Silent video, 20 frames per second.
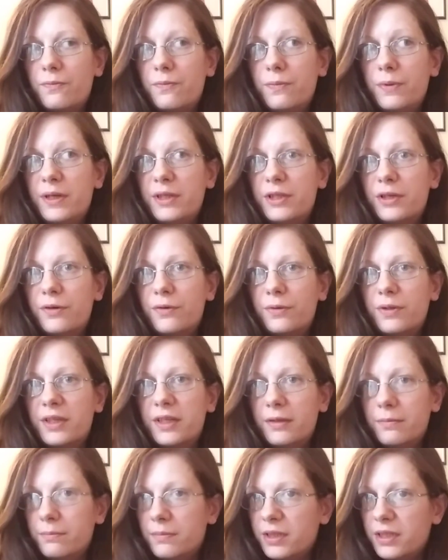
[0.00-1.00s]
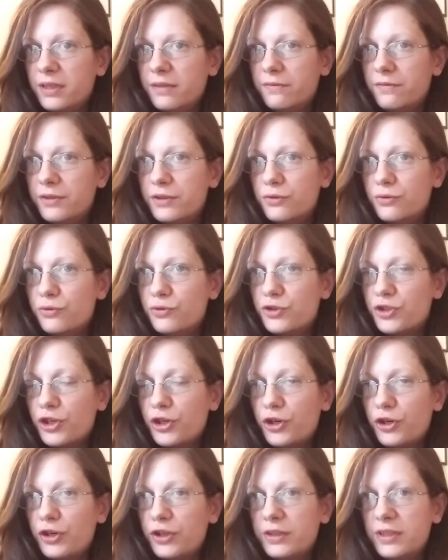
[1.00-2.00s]
we don't get many views
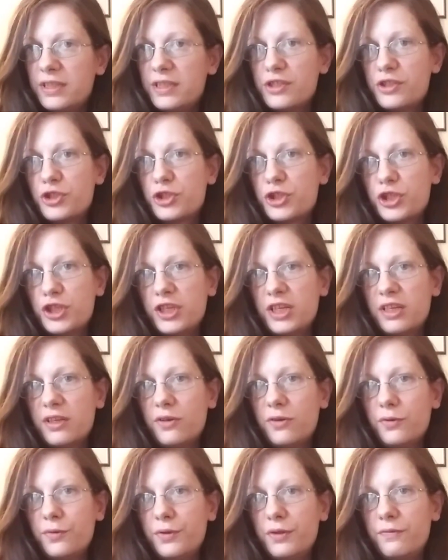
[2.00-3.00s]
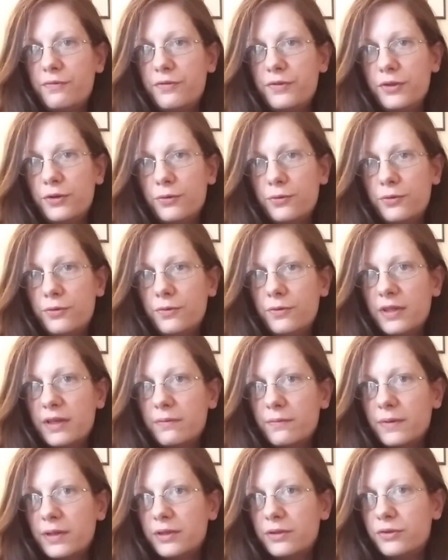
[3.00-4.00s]
on this channel. The few
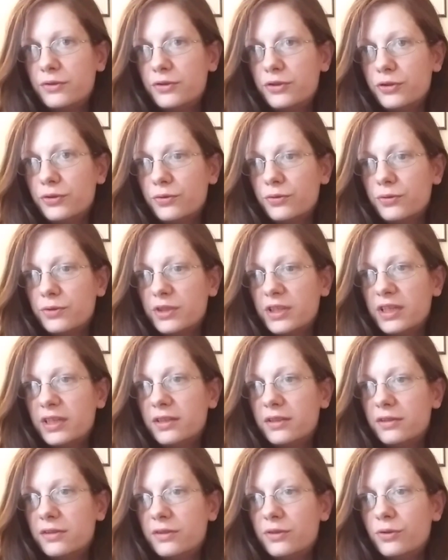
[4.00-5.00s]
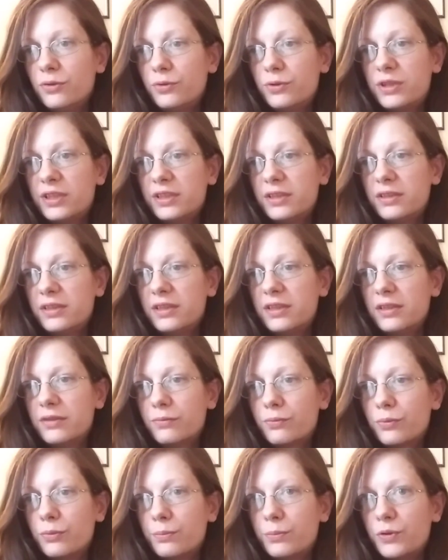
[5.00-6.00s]
that we do tend to
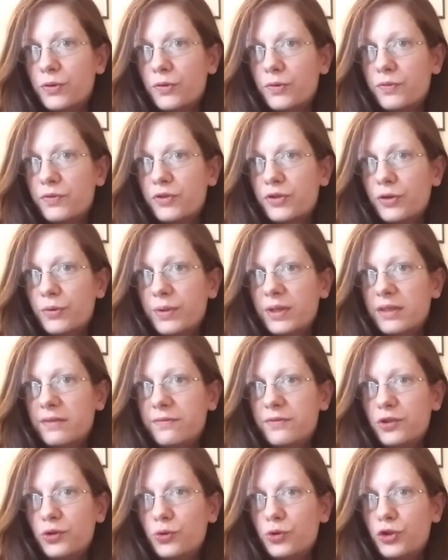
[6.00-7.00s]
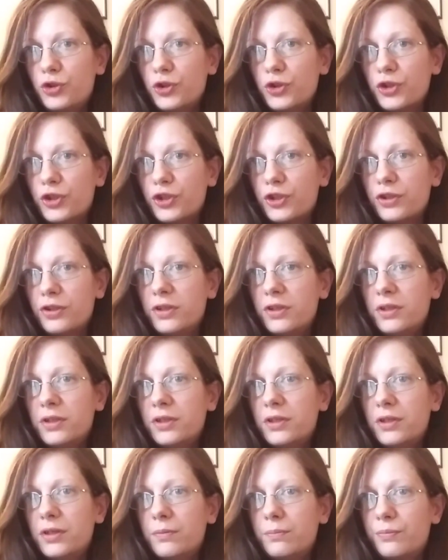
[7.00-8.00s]
get removed, so if you could,
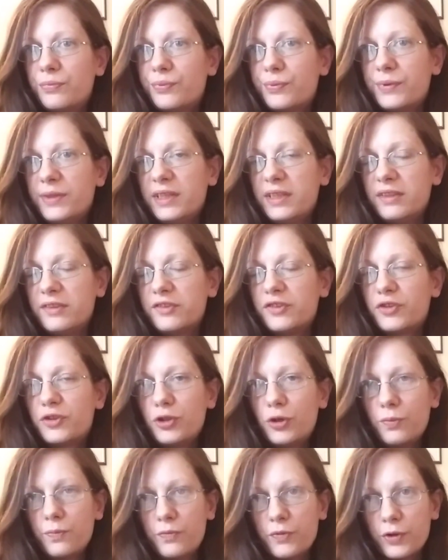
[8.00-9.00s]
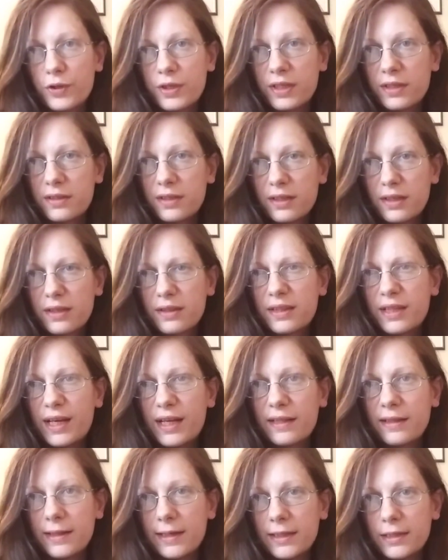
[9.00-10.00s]
please don't forget to hit
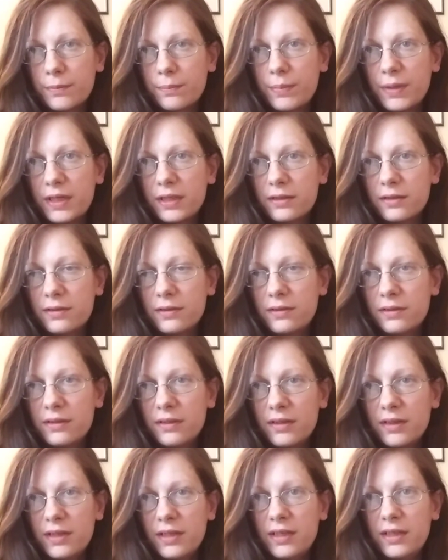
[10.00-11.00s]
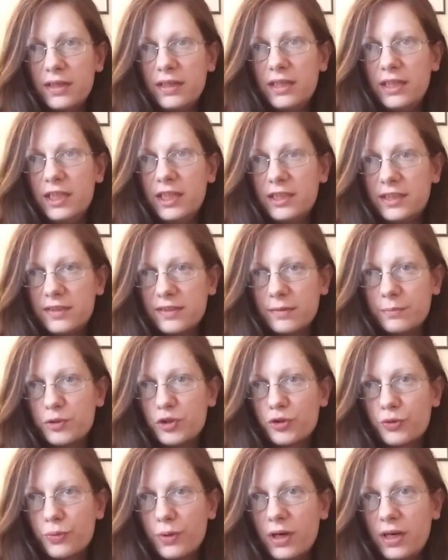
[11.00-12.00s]
that like button, hit
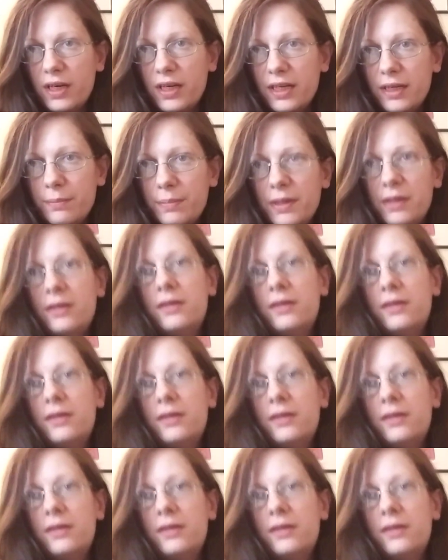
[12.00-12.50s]
subscribe,